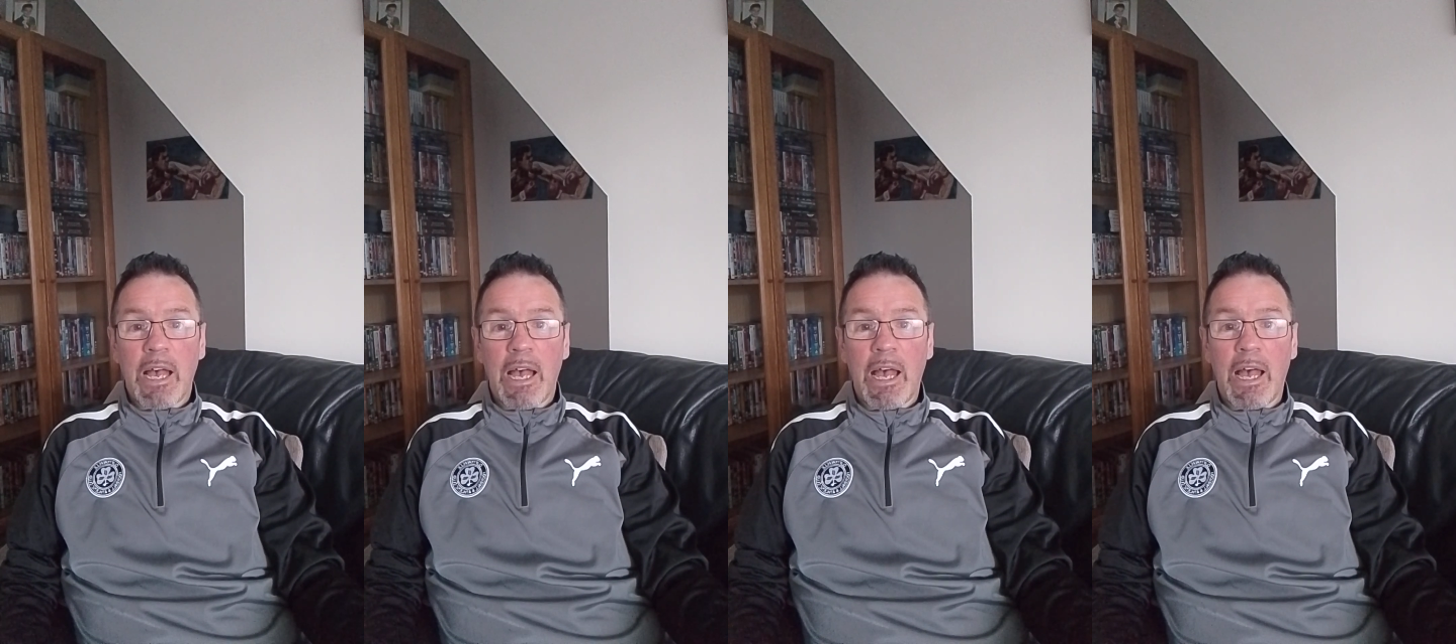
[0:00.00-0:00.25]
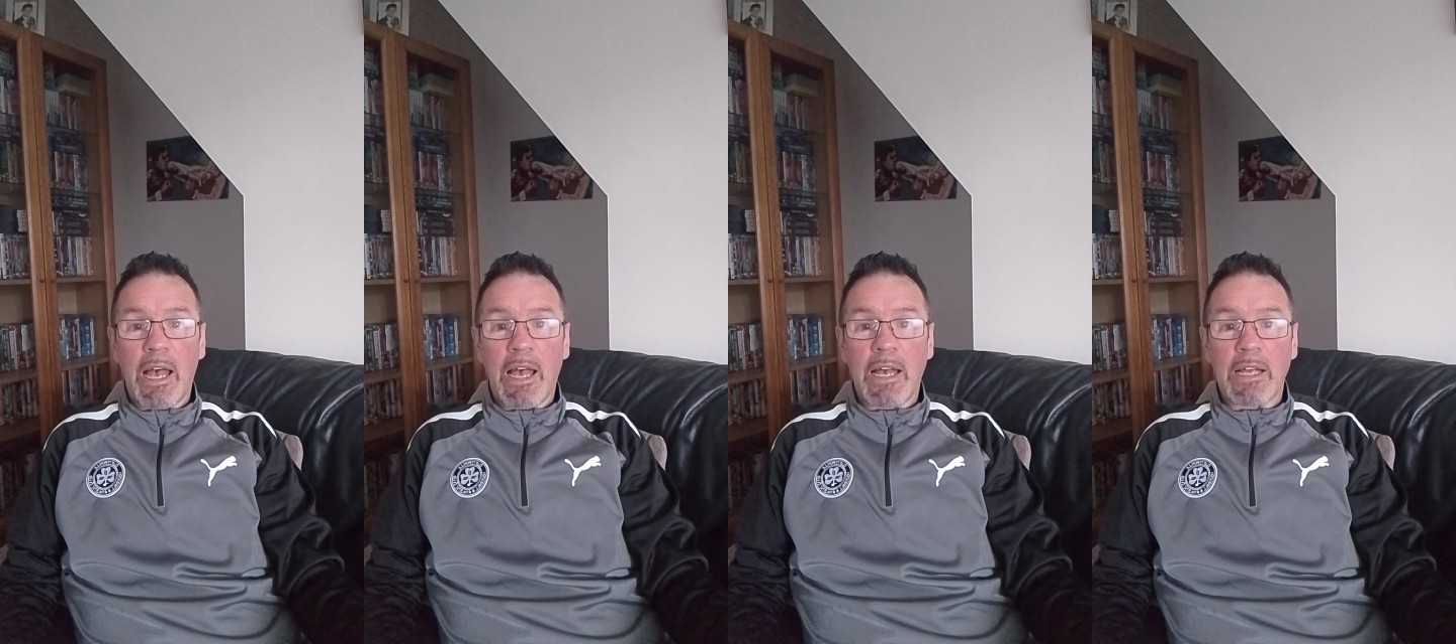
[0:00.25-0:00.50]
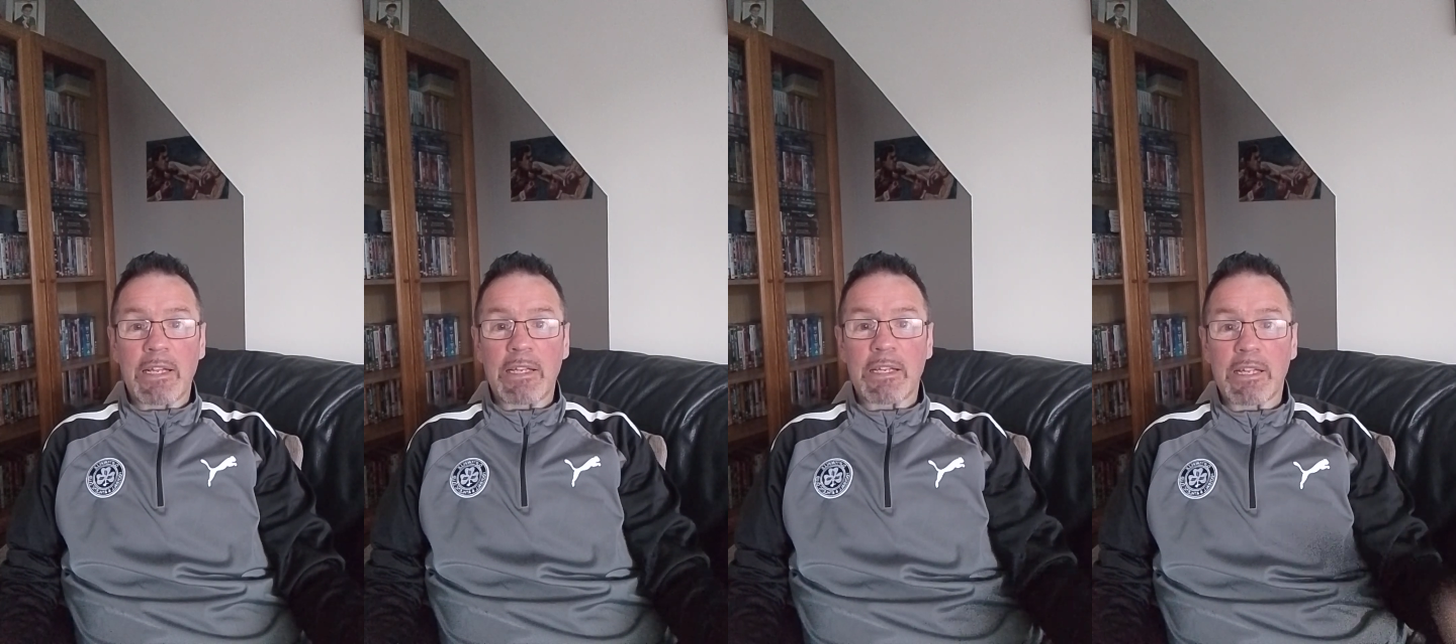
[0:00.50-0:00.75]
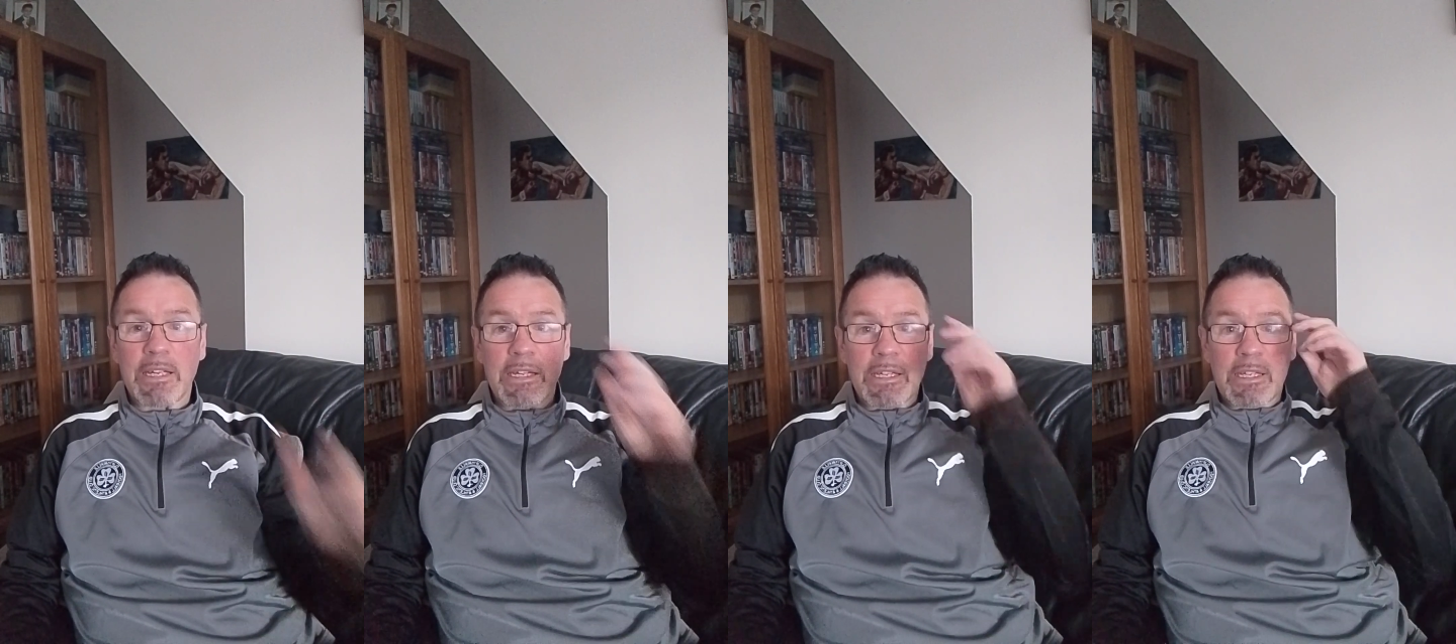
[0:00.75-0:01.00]

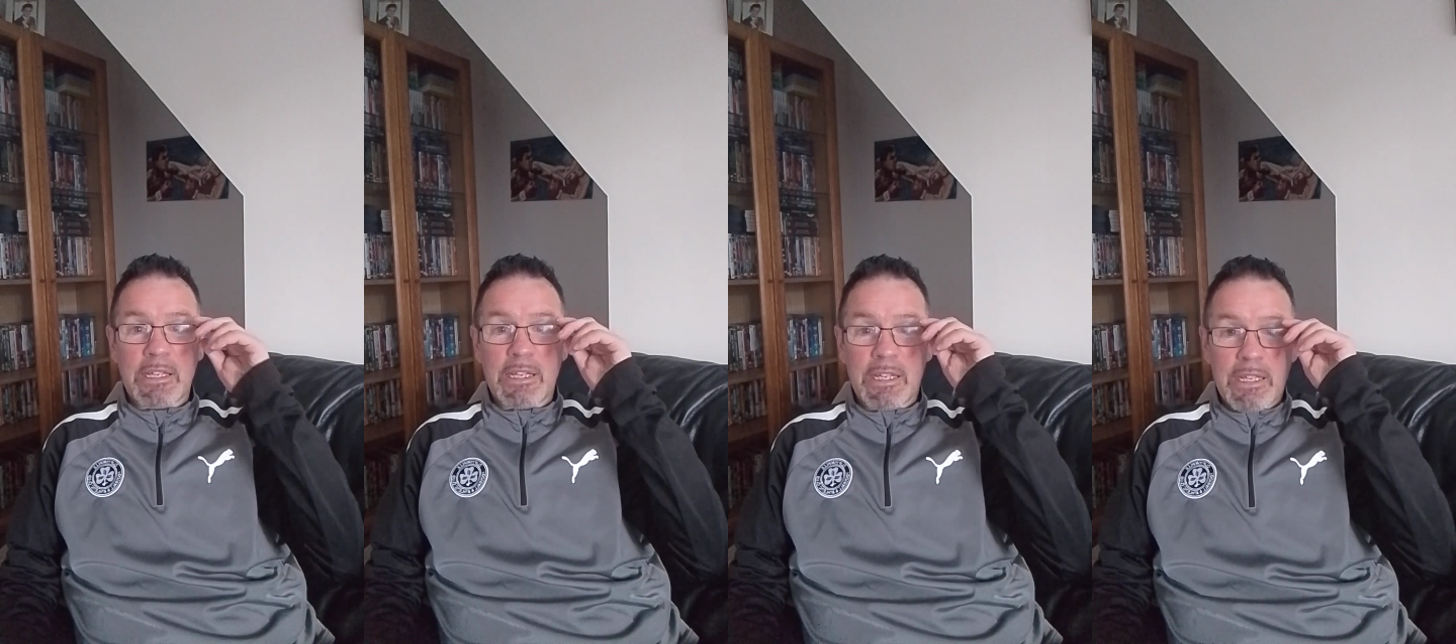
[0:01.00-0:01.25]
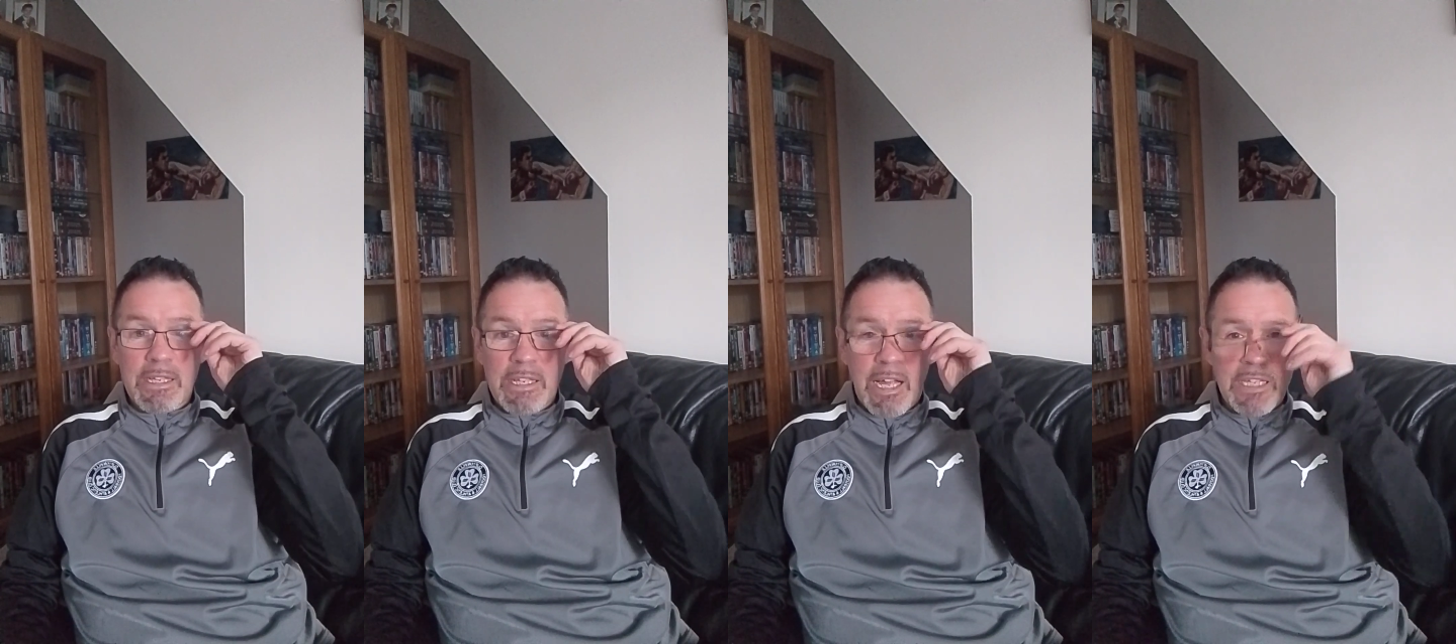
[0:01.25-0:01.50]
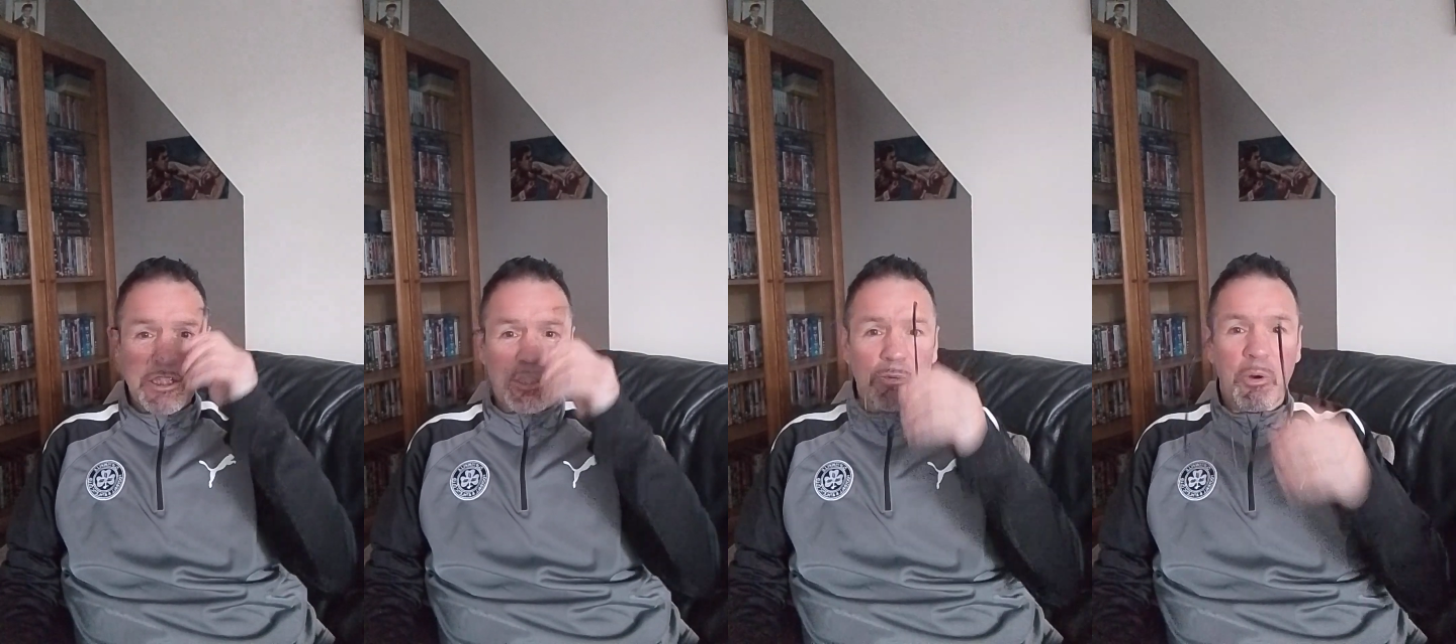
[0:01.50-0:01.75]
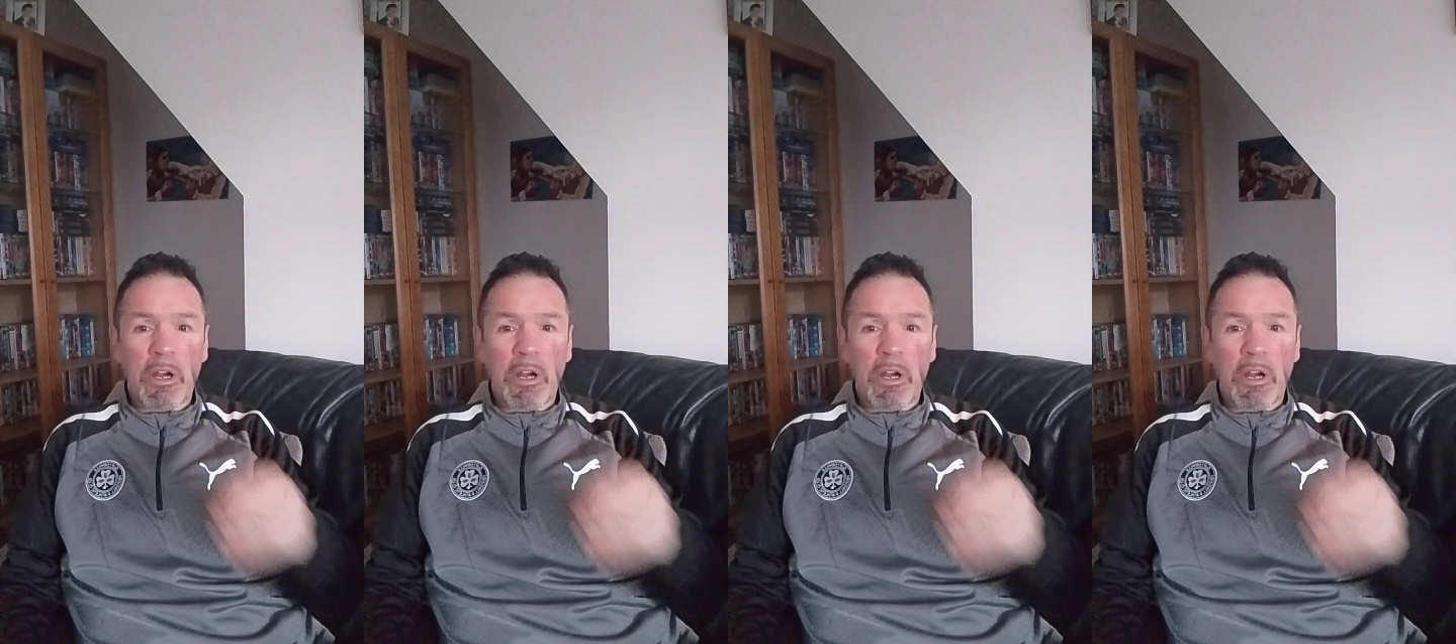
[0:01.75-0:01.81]
and that's